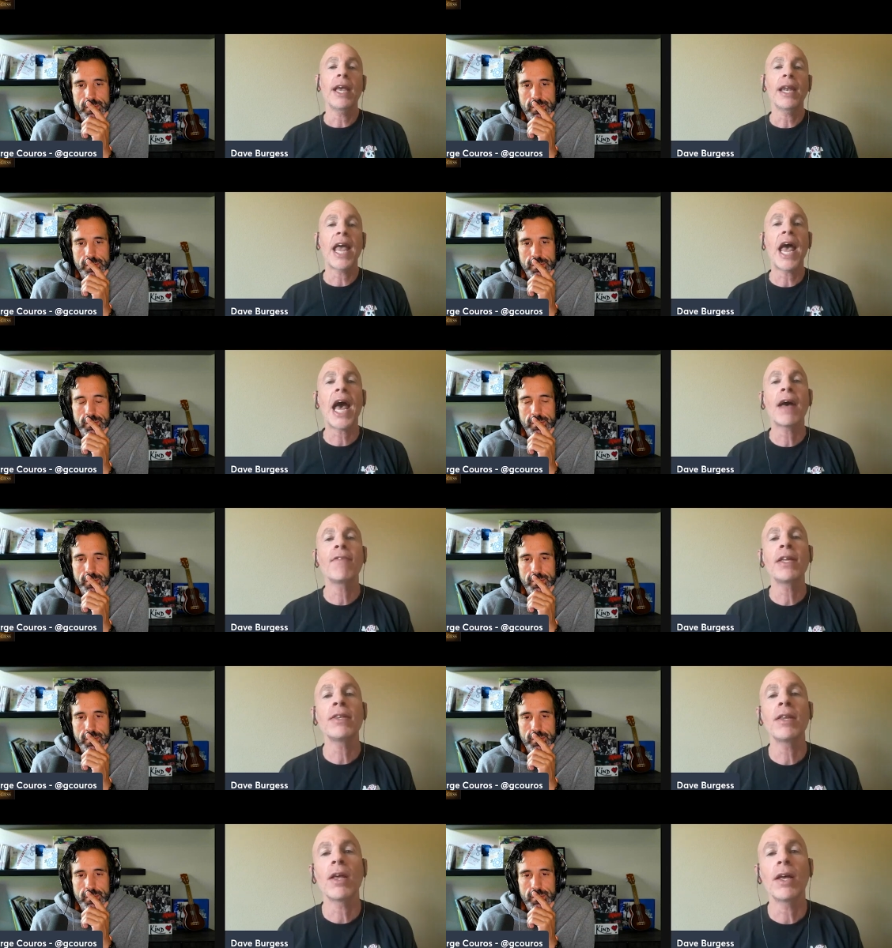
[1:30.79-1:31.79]
Speaker 1: having
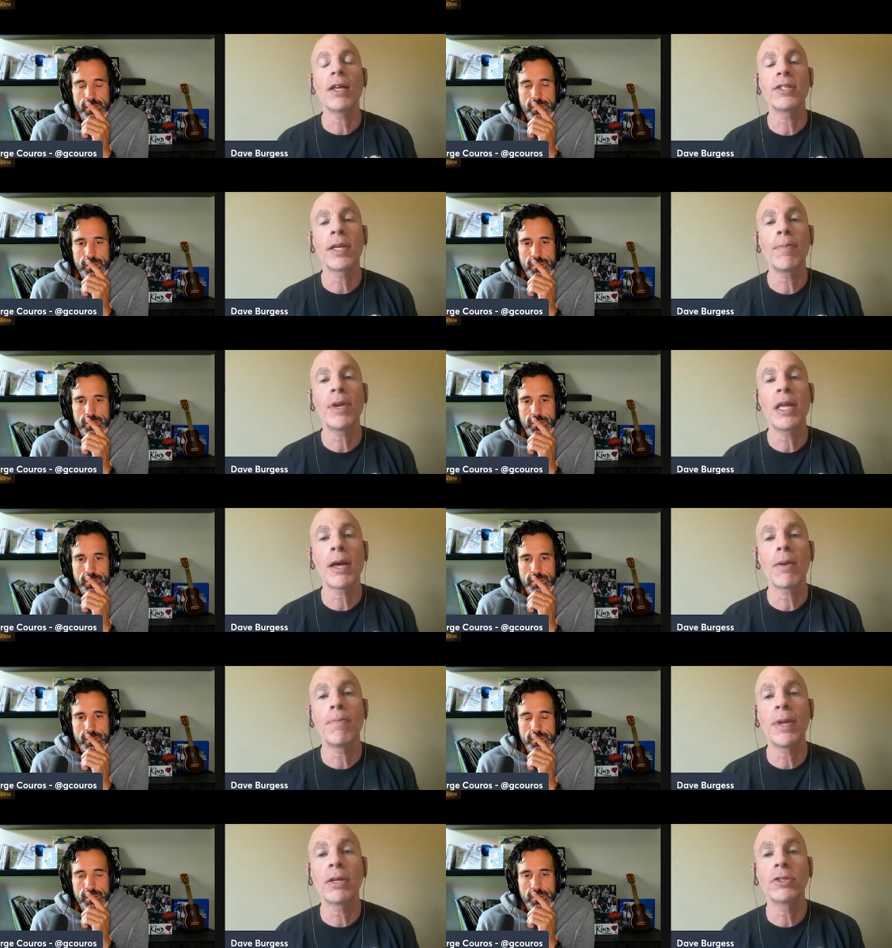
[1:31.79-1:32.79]
somebody be
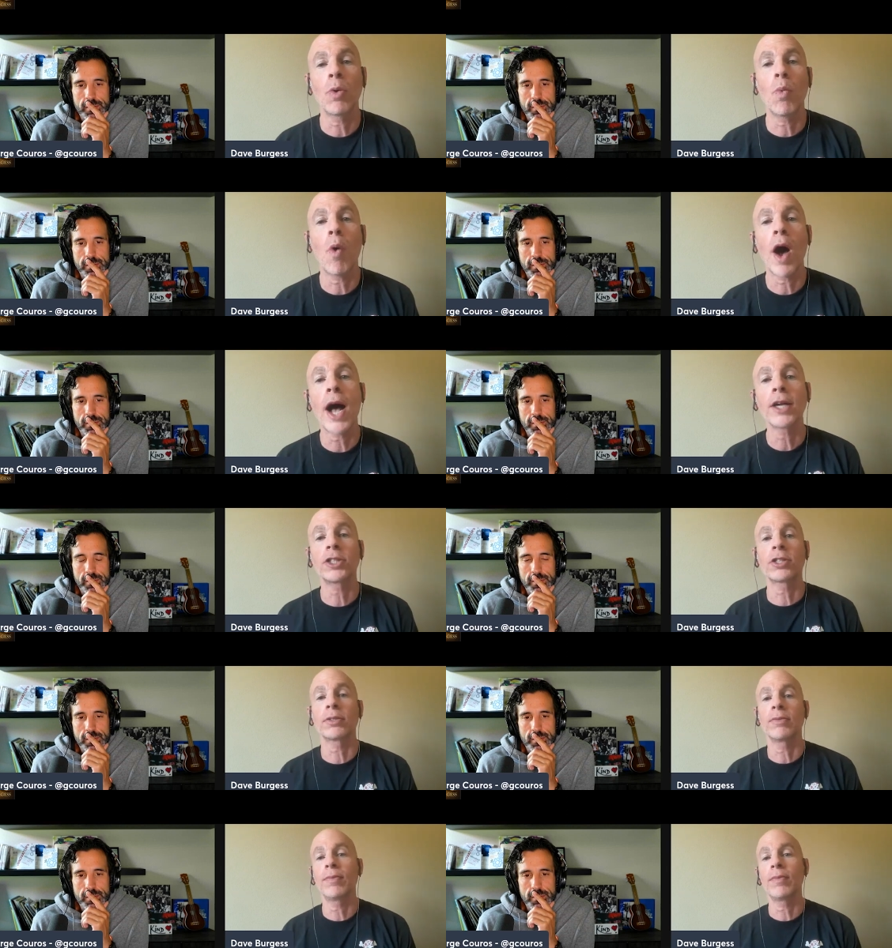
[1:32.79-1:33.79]
able to watch
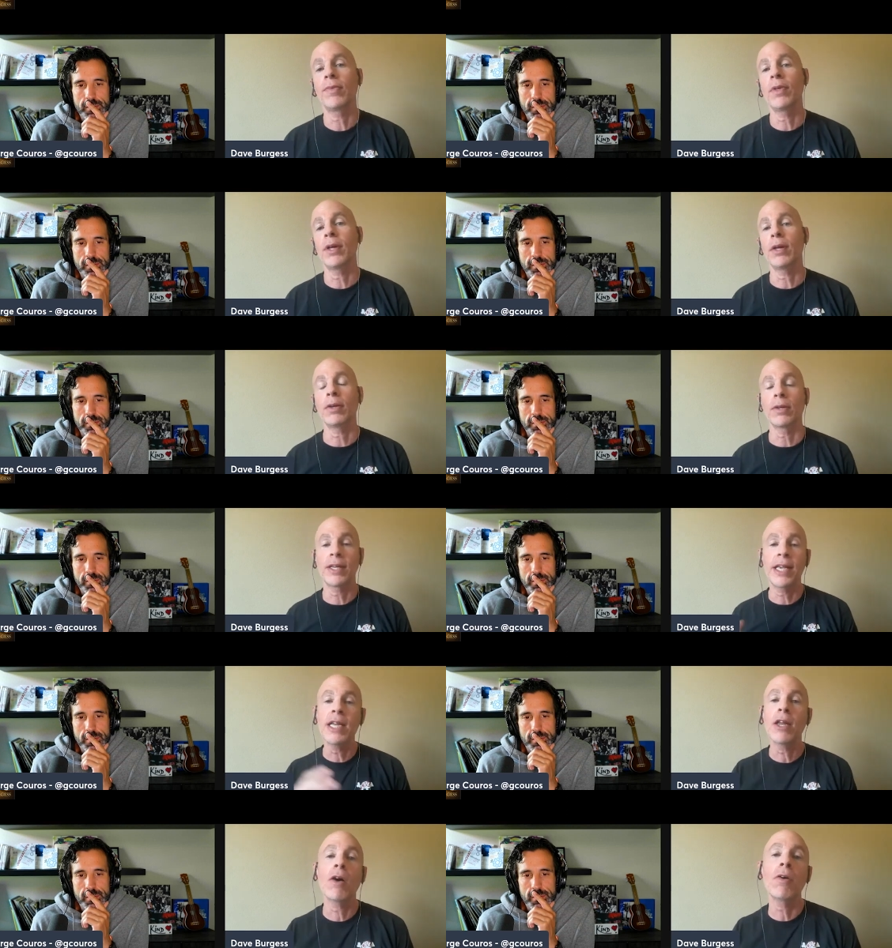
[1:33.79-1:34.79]
the
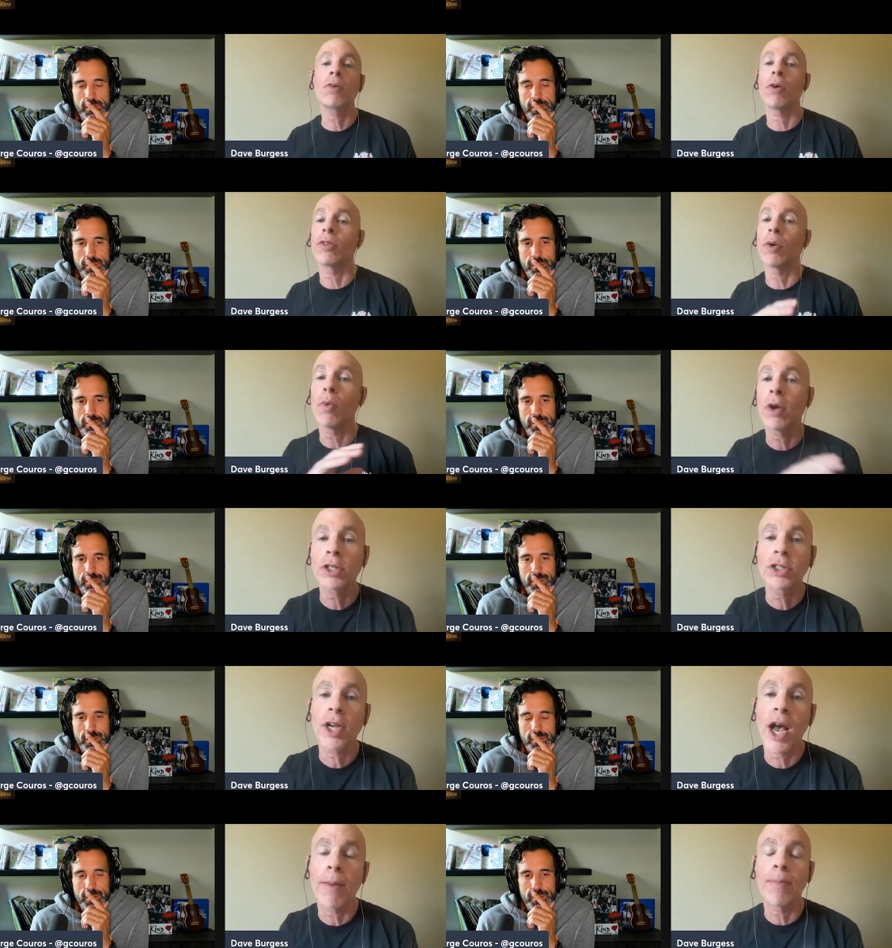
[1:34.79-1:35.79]
keynote or the
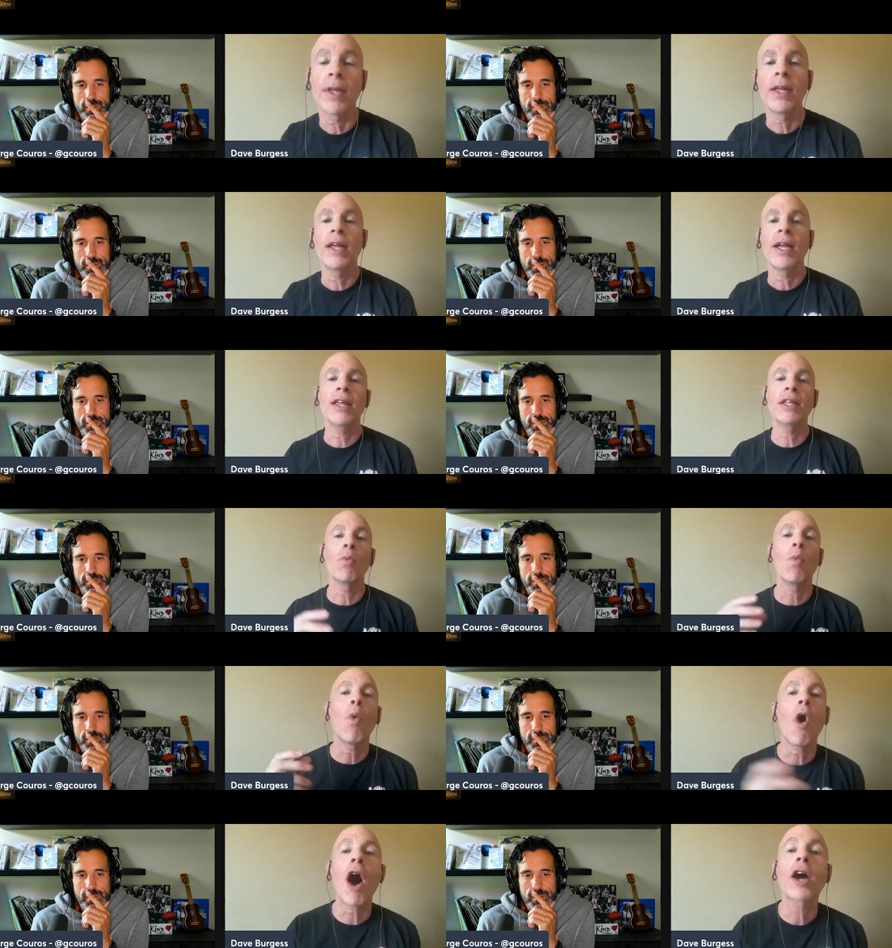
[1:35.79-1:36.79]
workshop and then
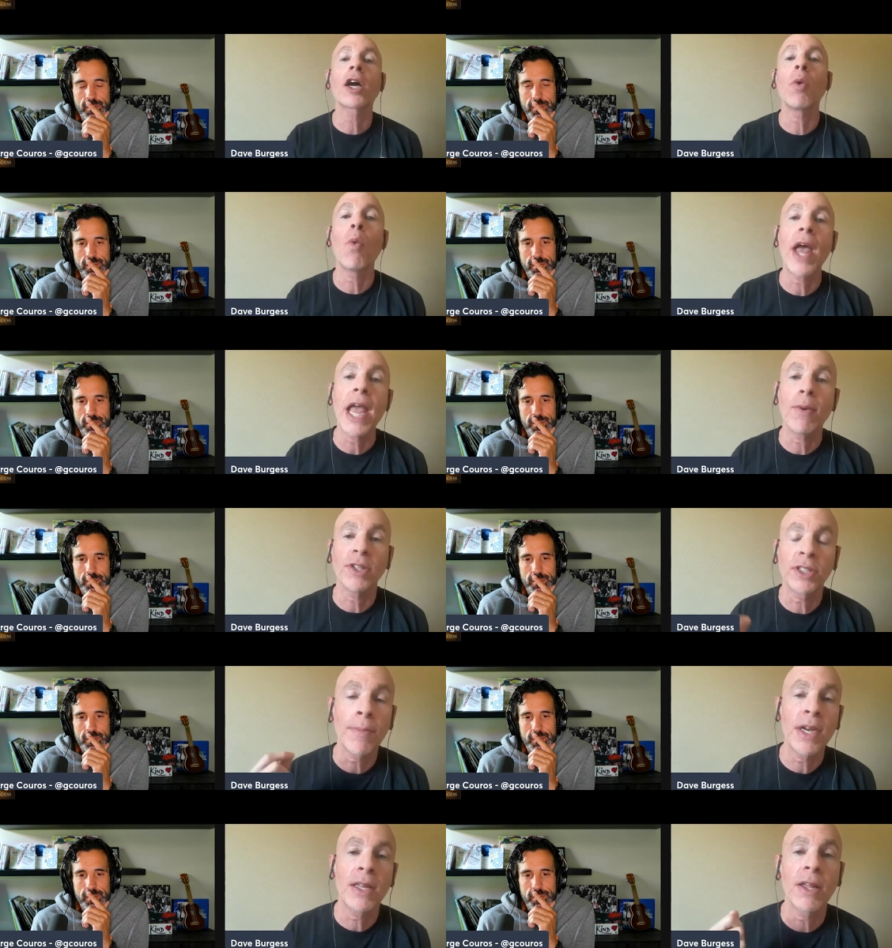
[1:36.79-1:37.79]
walk away with something
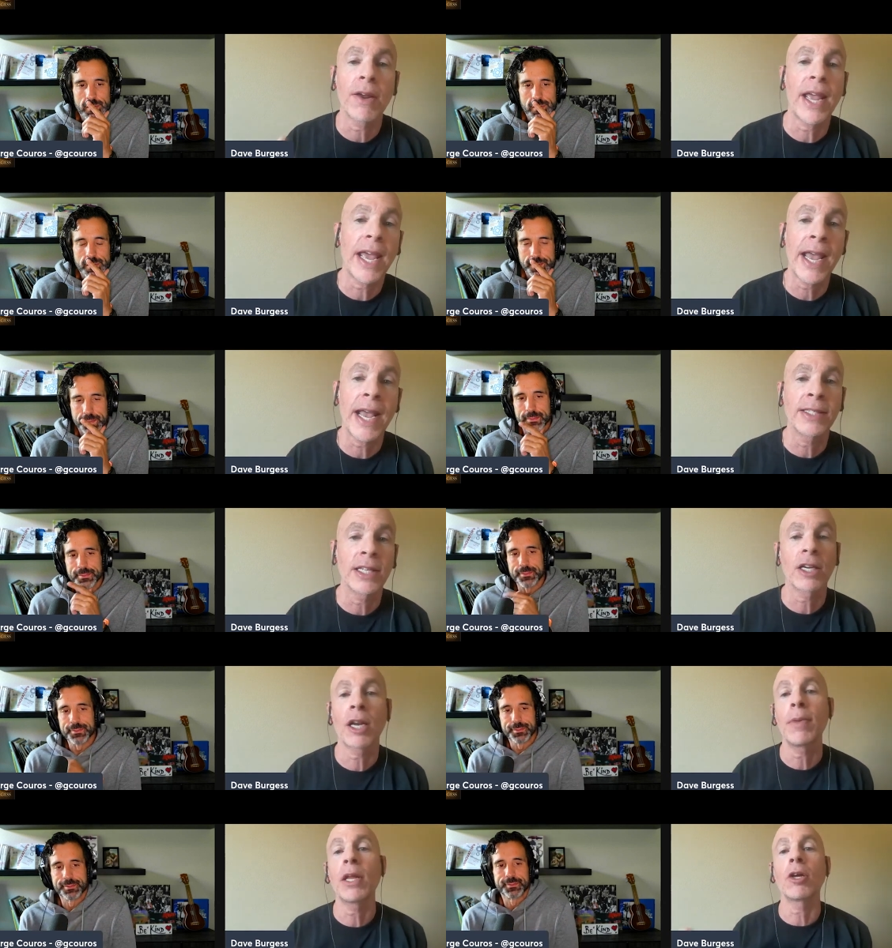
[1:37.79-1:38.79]
in their hands that they're going to be
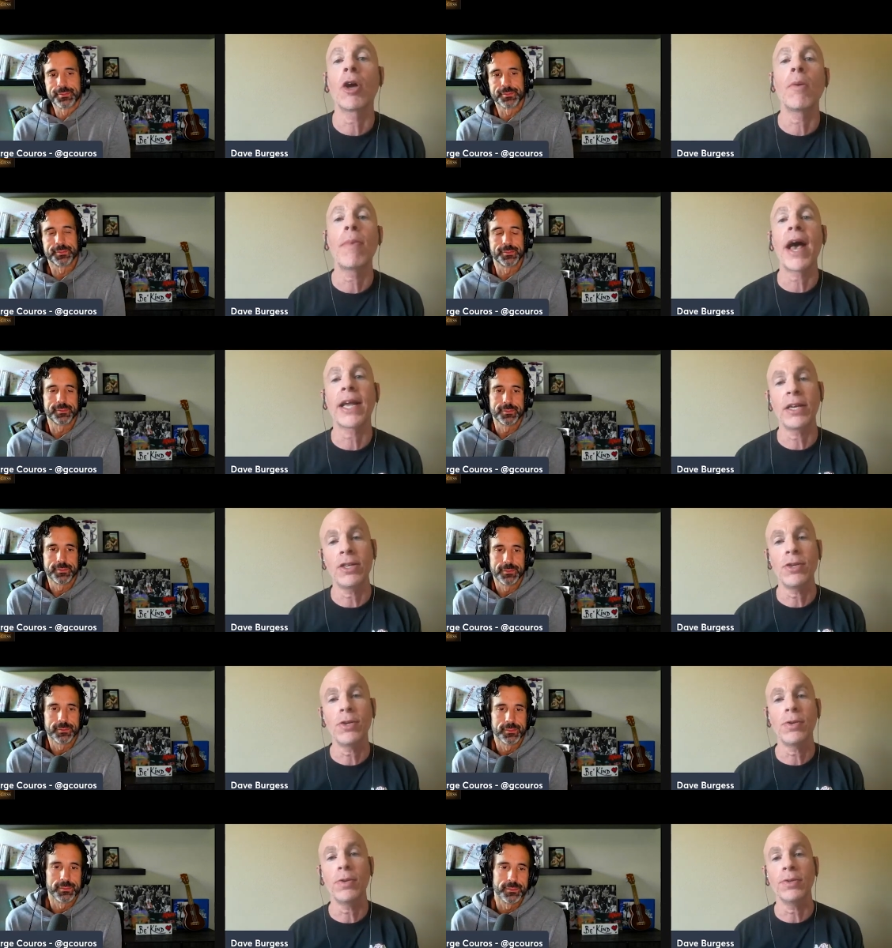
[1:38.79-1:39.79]
able to go back and
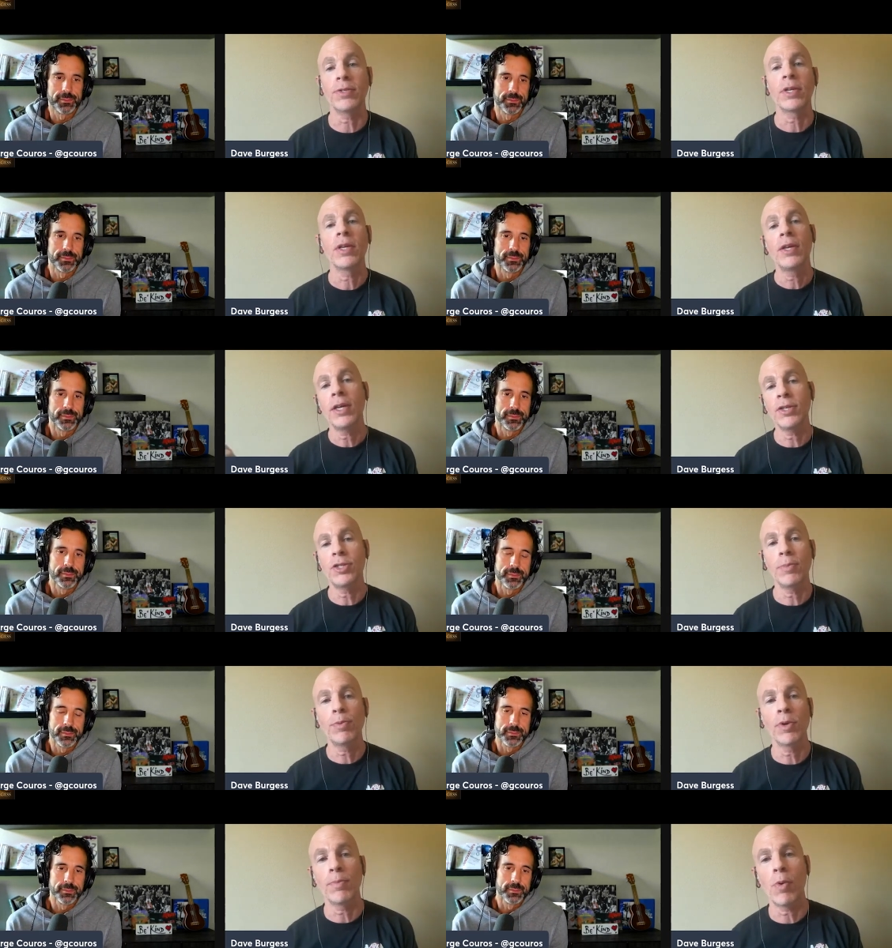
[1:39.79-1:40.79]
use is super
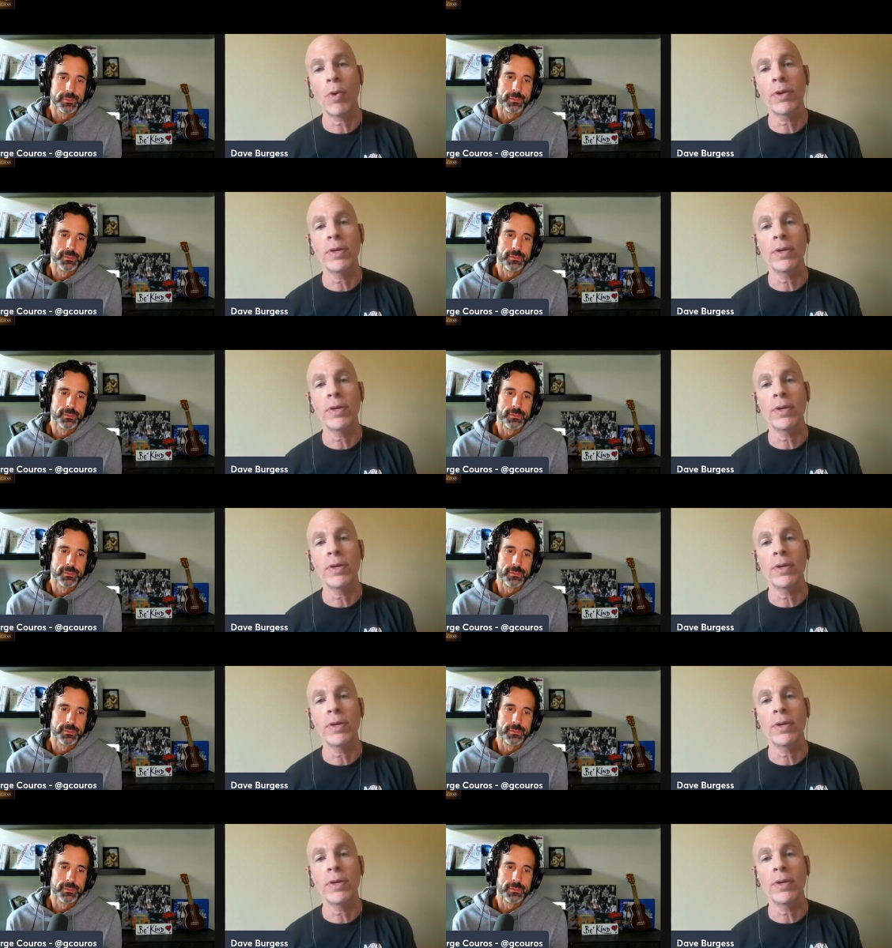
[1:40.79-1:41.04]
important.